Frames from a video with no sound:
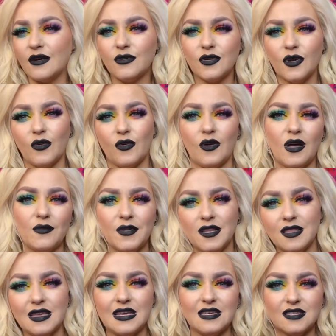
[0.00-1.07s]
I don't know. I'm
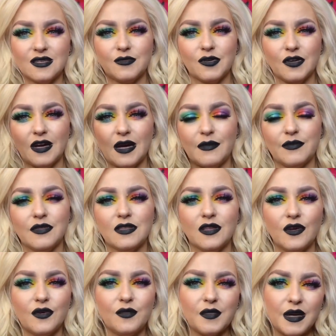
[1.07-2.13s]
gonna link some crap
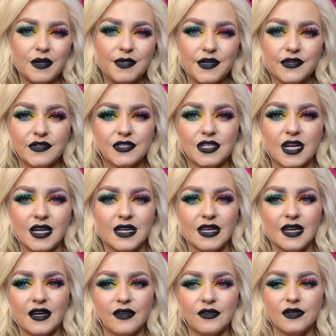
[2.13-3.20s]
below. Maybe you'll check
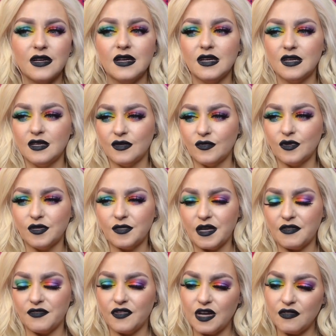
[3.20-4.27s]
it out. One of
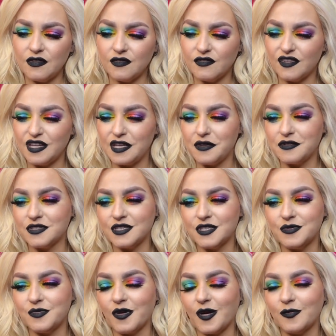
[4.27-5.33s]
my favorite videos
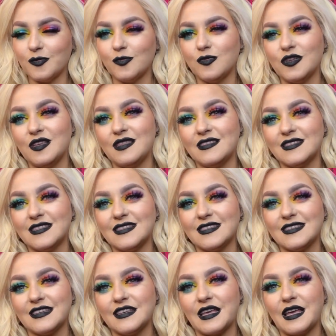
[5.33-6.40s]
is probably
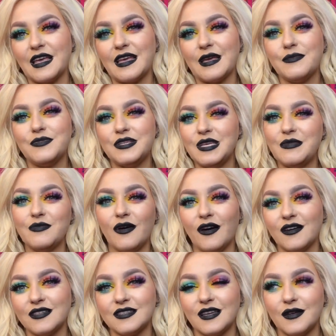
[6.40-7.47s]
this Ipsy
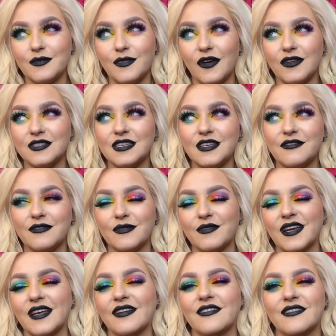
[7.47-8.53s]
box unboxing
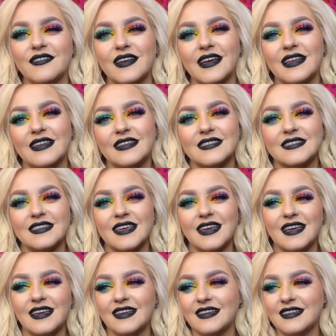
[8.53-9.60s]
from hell, and it's
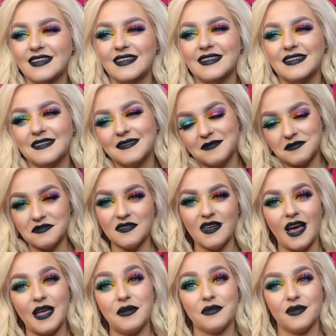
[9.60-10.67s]
like,
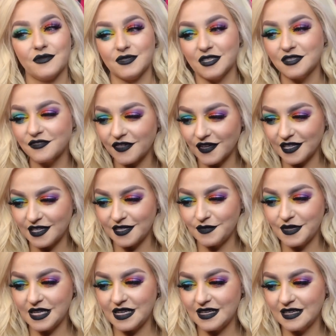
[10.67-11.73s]
I don't know, just funny
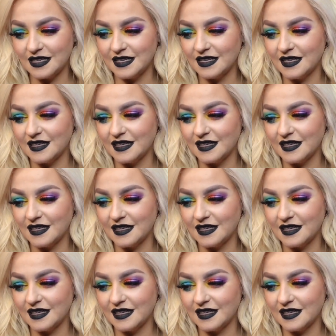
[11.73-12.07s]
to me.